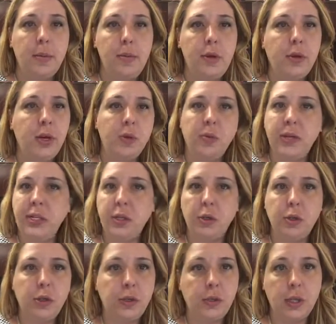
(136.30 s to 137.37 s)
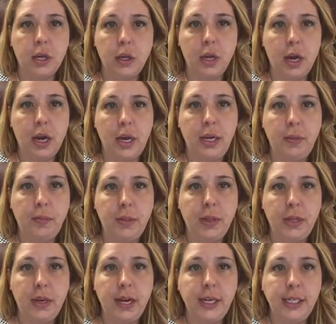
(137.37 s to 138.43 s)
You can research those online, but
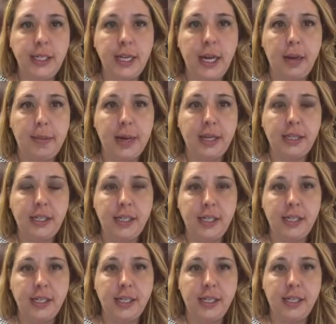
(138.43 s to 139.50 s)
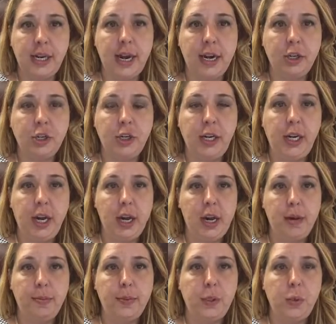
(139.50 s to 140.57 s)
the nice thing about DISC is it actually
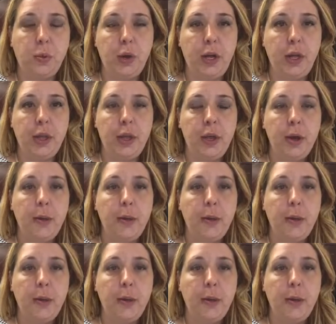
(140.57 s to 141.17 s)
comes with